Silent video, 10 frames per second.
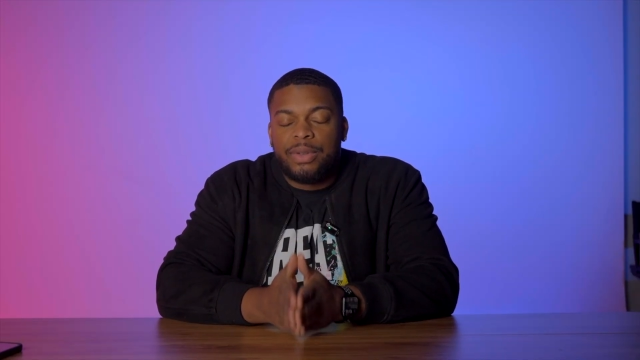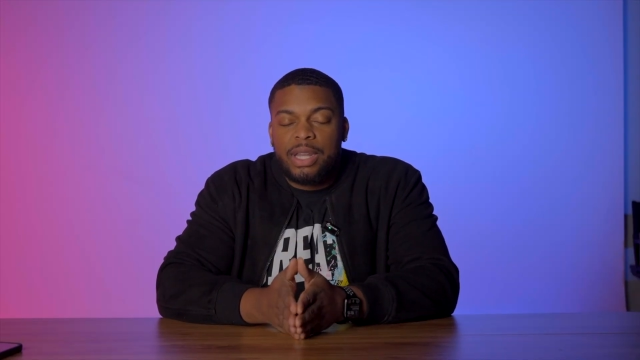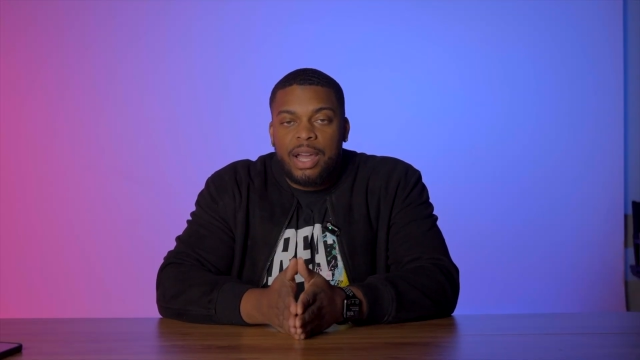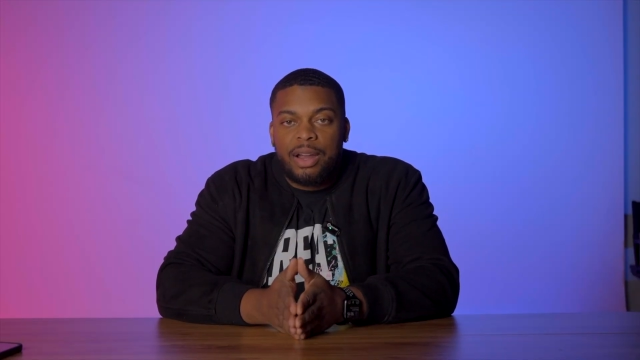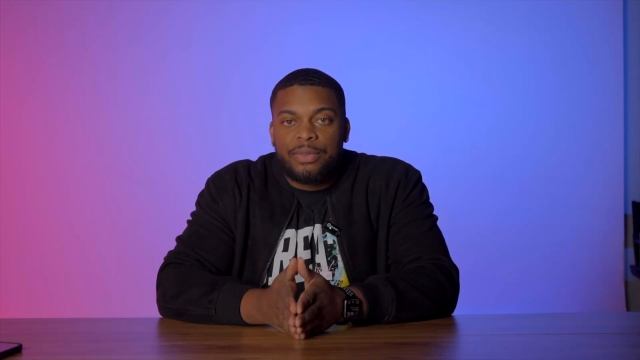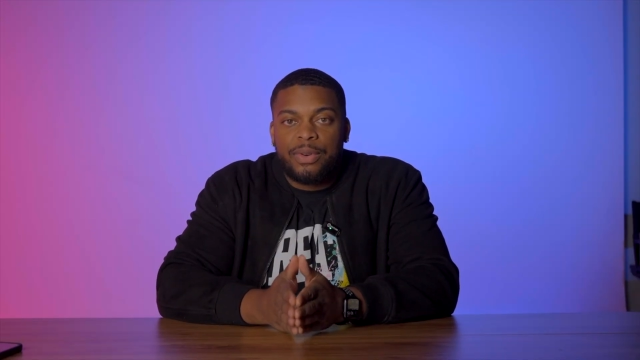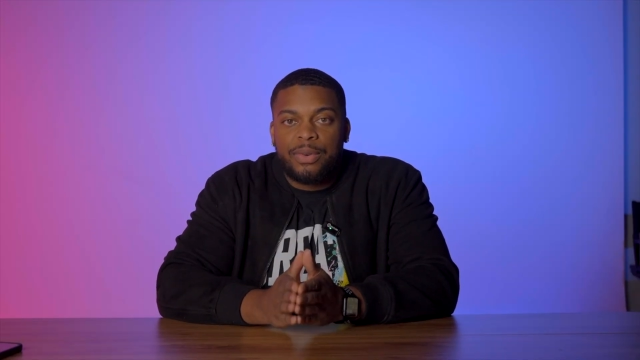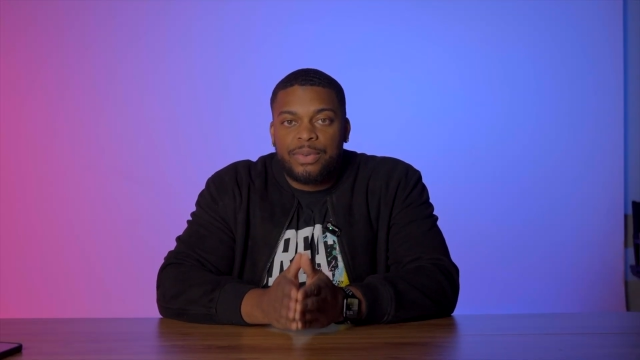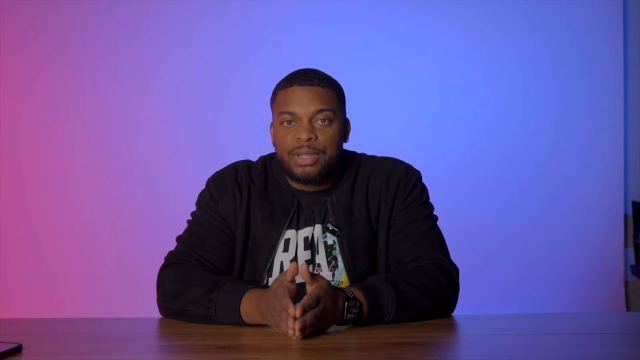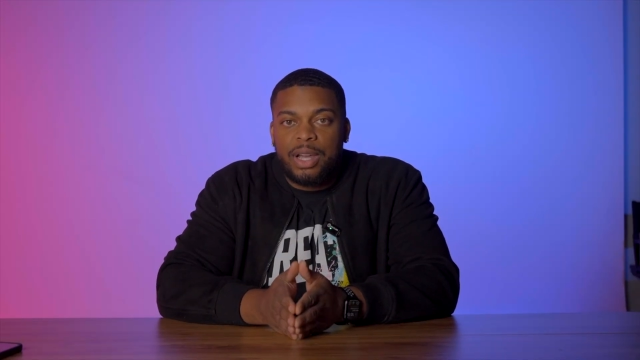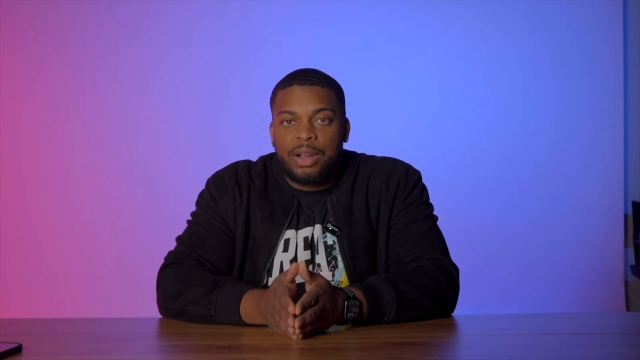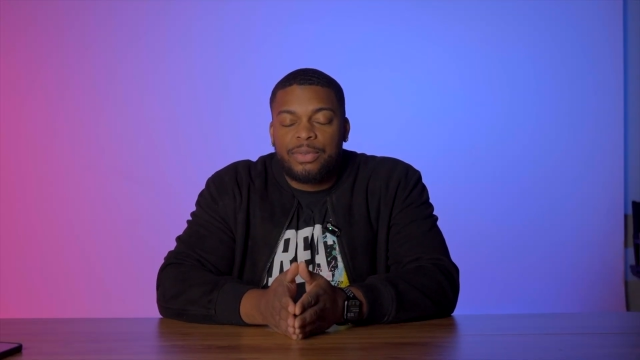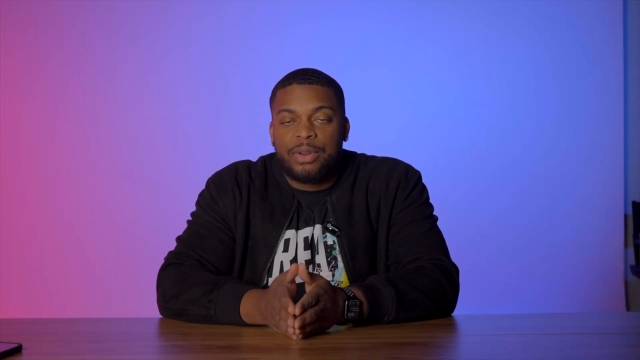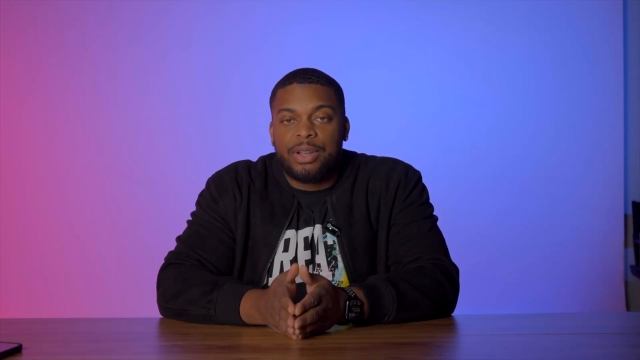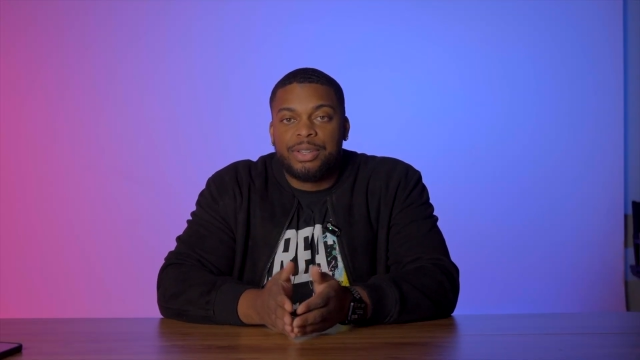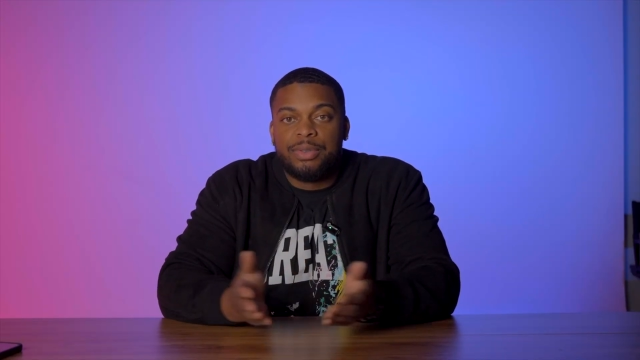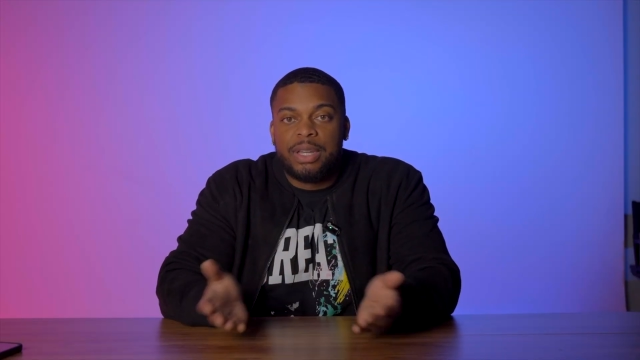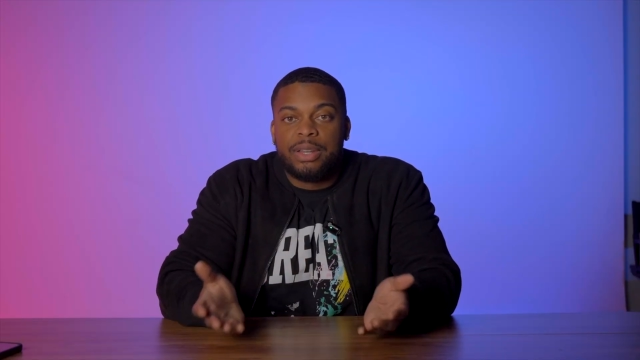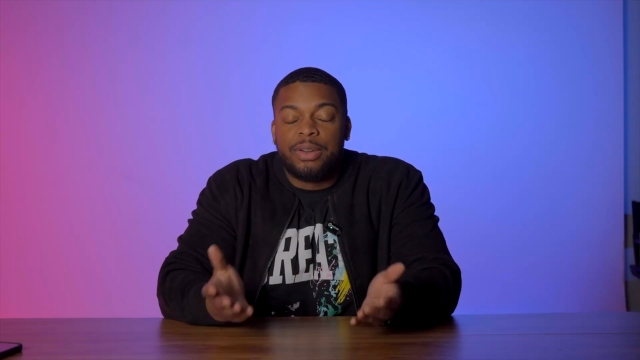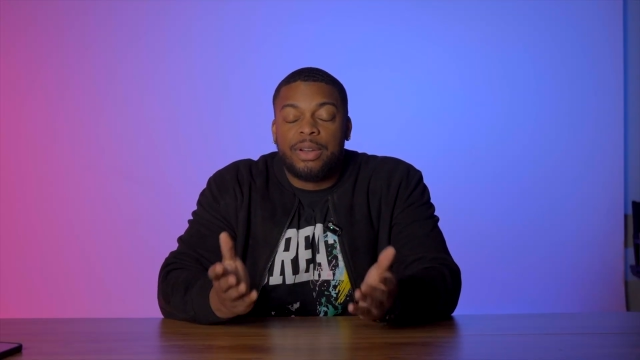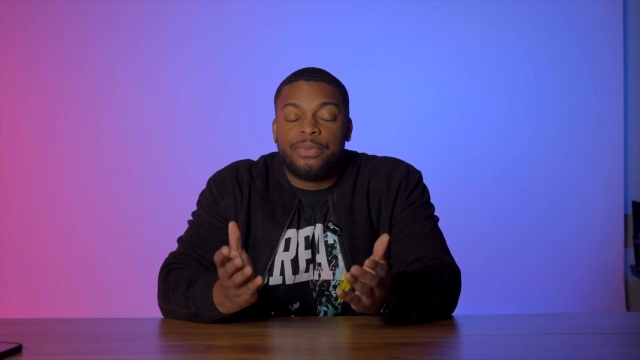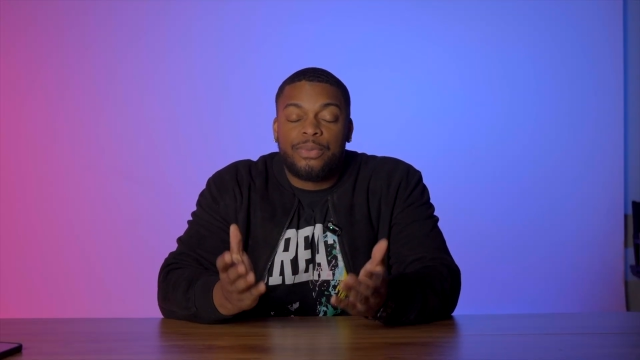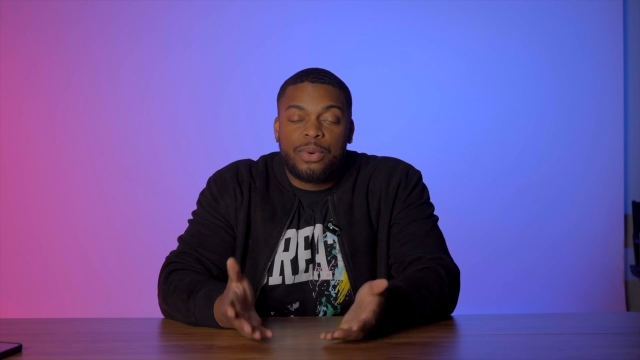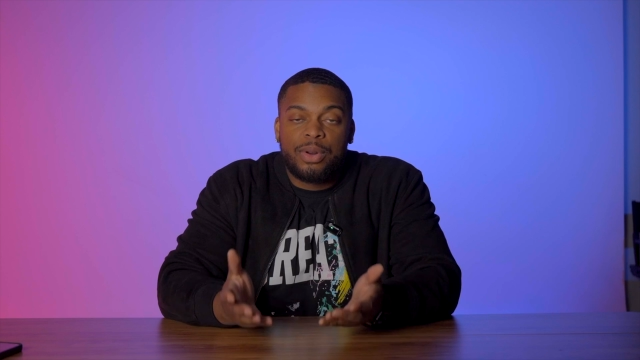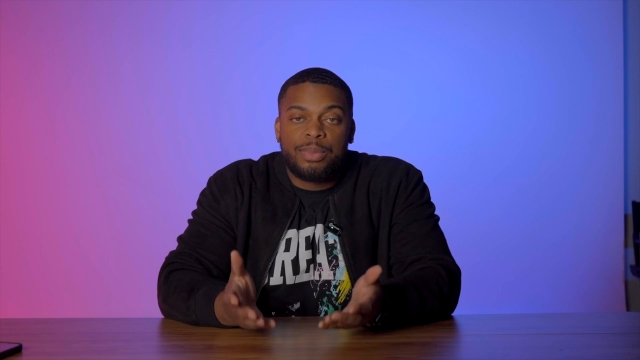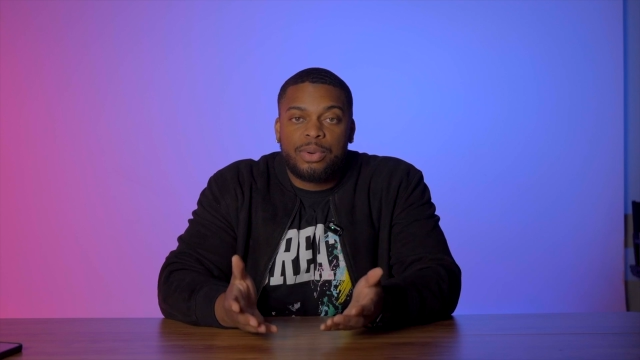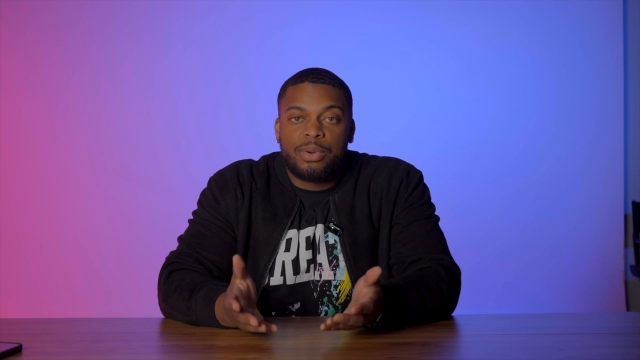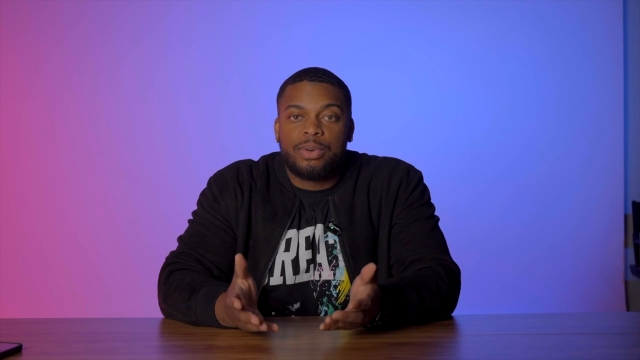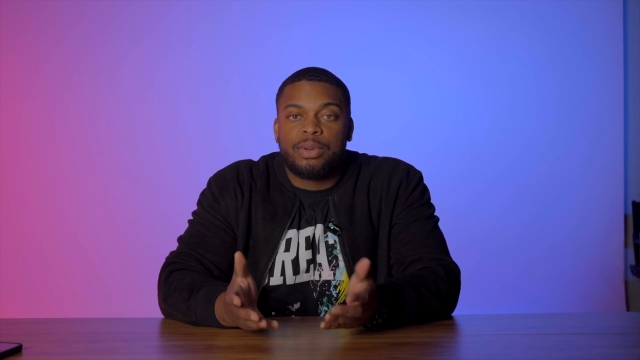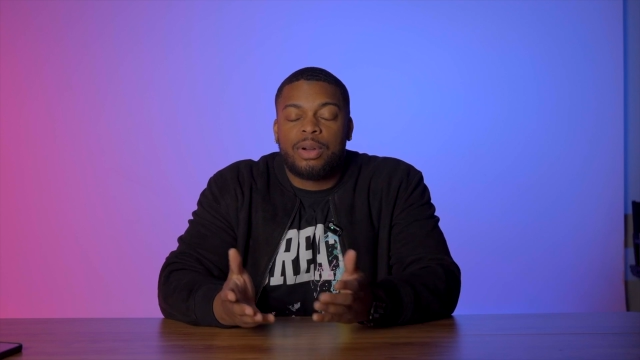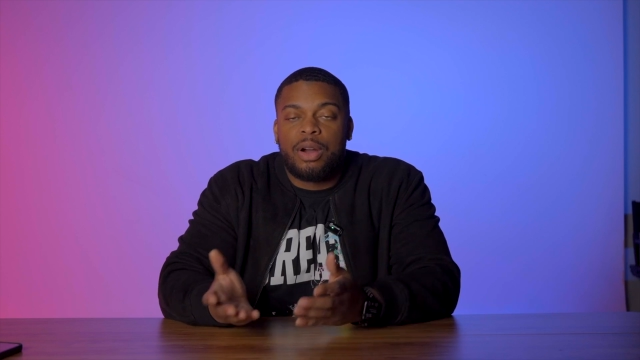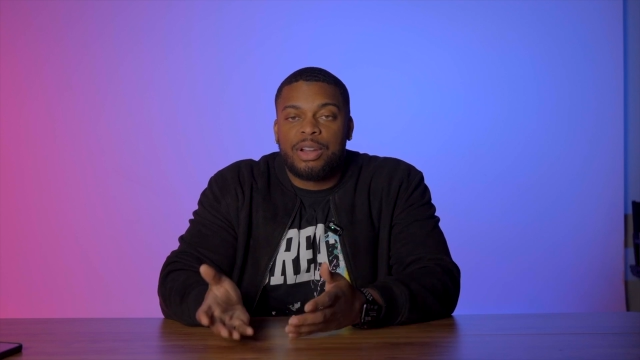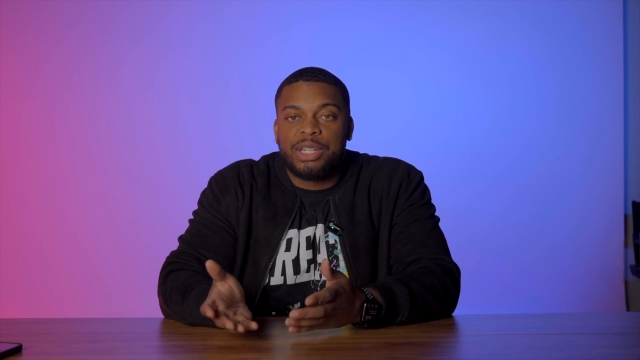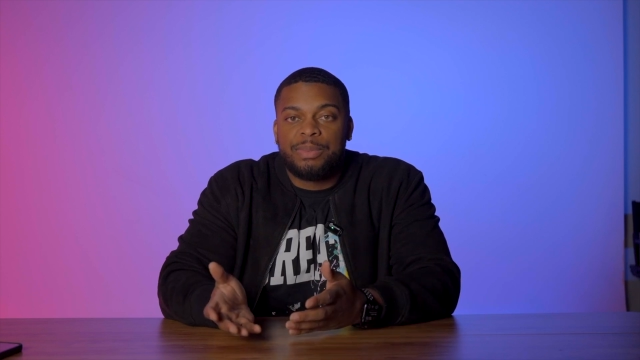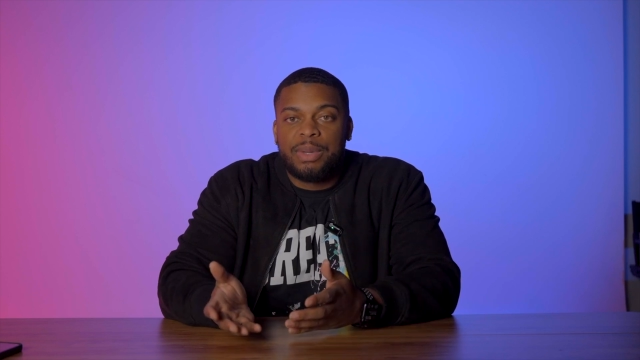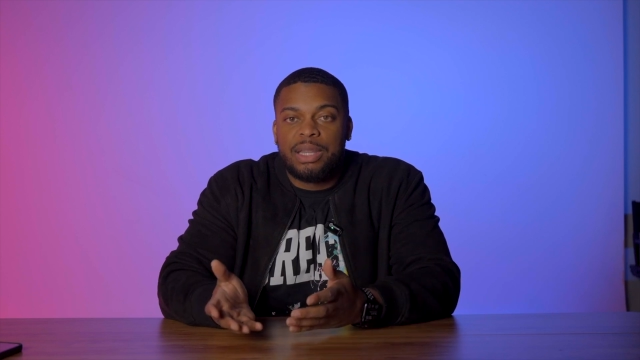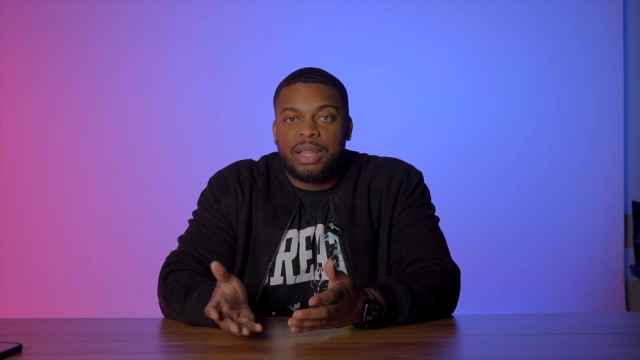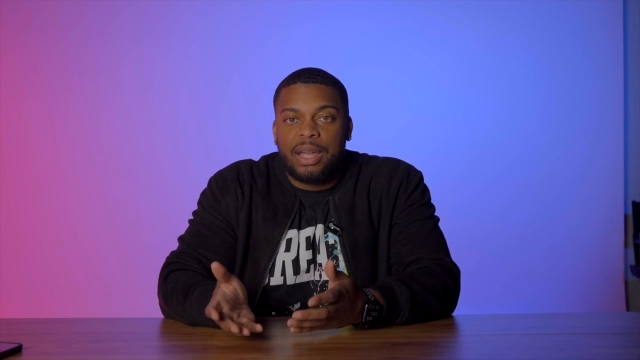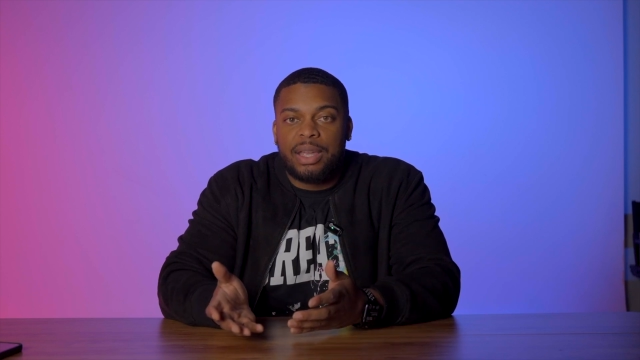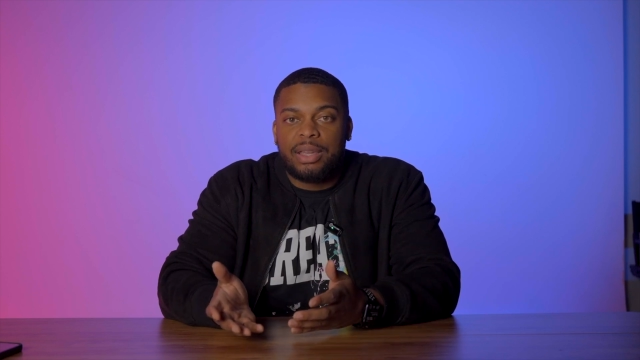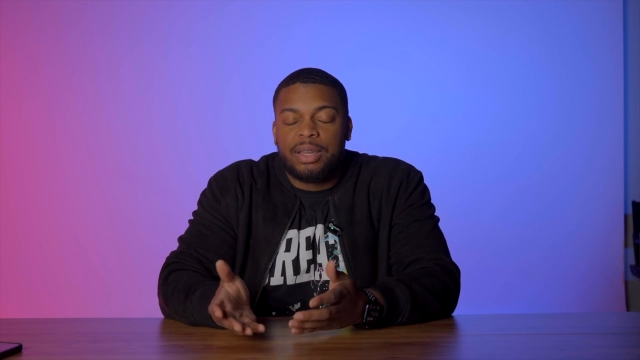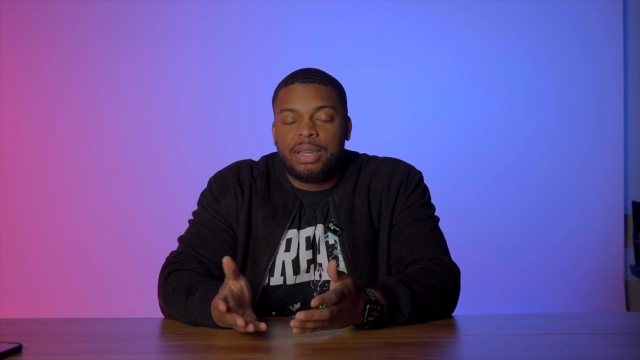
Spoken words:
videographer, photographer, and you need an affordable RGB light,